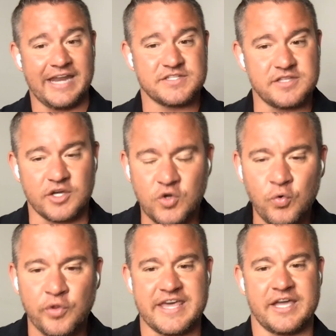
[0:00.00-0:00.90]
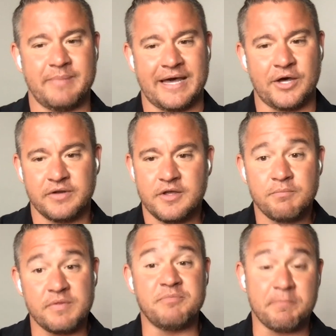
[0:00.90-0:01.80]
And it's the cool thing about
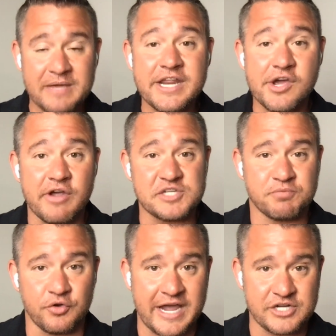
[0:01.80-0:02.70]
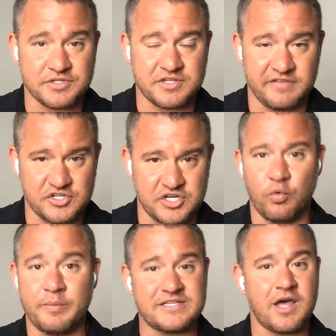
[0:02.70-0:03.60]
the PDRA's Pro Nitrous division,
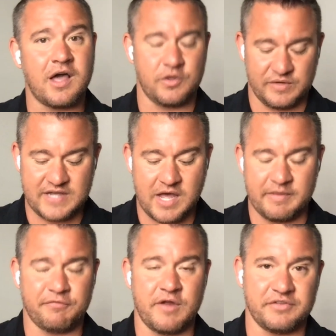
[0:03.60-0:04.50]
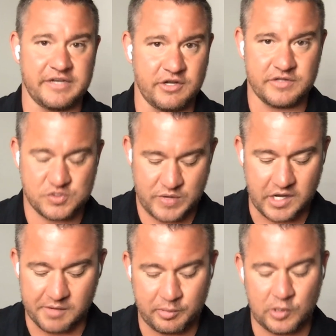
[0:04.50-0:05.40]
and we'll be talking with Tommy Franklin here this
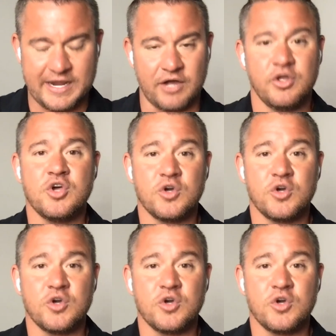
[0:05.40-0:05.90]
week on Burnout,